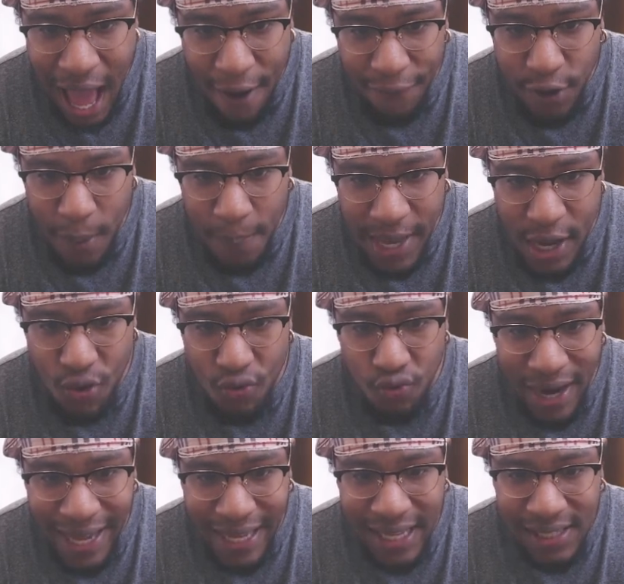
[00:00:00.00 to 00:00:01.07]
after being
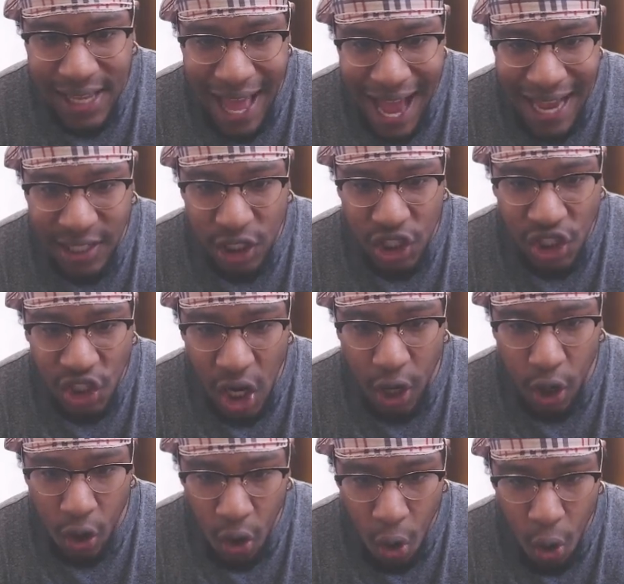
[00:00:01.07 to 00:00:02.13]
raised as a son
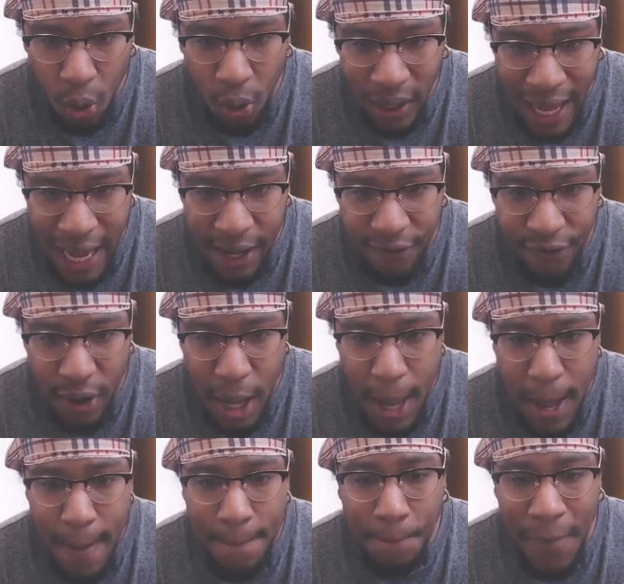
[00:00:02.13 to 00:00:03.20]
her whole life
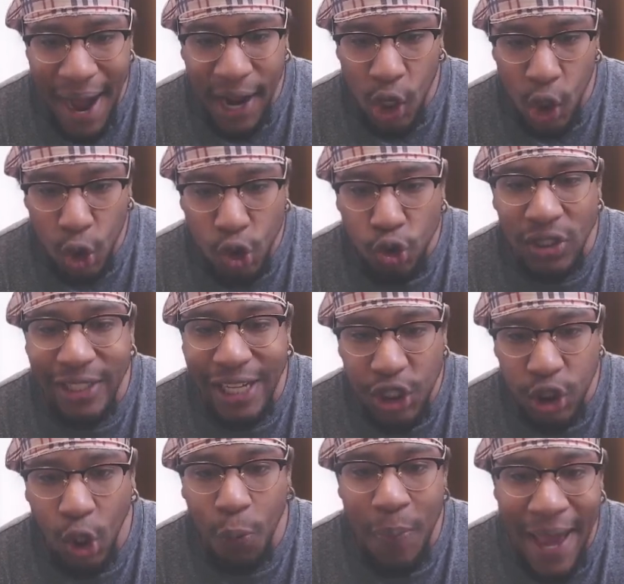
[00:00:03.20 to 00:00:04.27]
by her
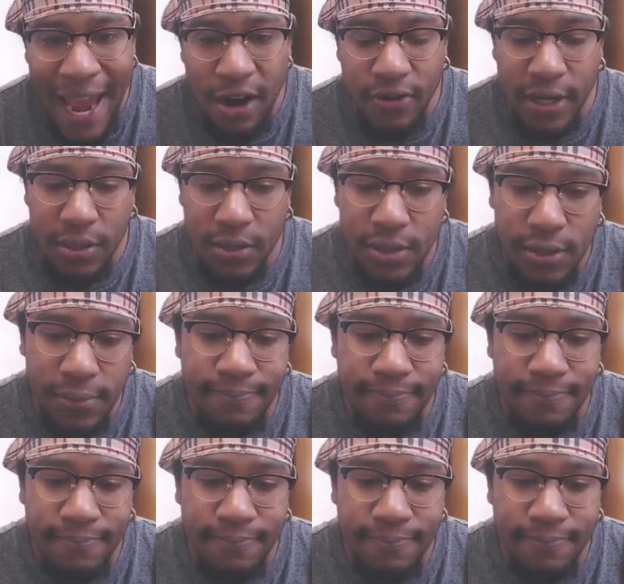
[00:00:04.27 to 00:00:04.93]
traditional parents.